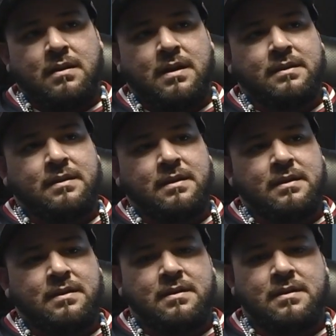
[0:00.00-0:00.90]
I
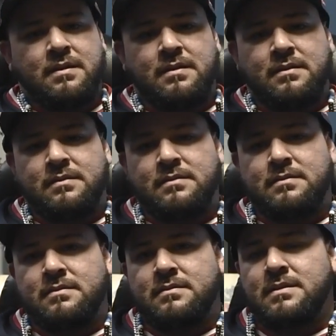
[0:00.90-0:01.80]
think
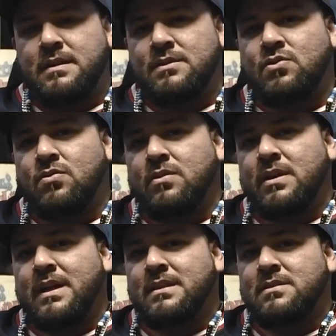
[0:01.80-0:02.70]

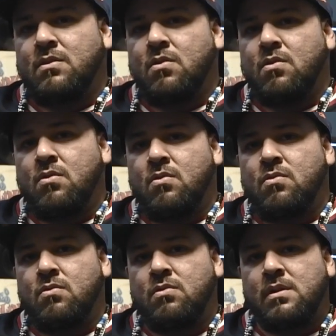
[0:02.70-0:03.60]
Detroit as a
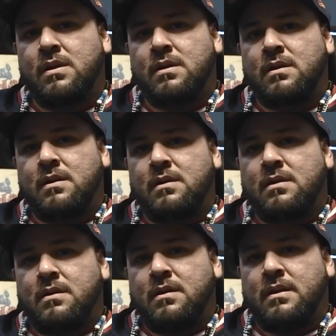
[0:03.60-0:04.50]
whole,
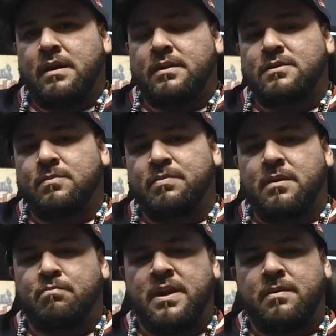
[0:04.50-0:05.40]
it used to be
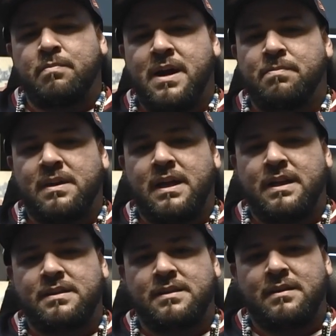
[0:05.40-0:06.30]
a big
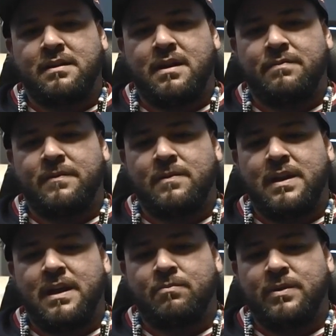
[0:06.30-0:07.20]
population, and I feel
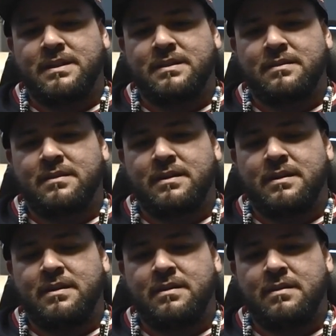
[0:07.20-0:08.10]
like
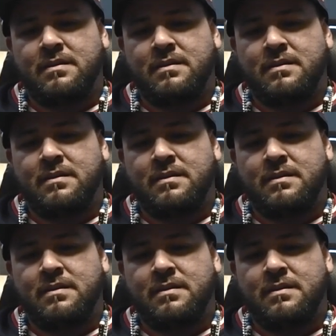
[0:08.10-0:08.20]
recently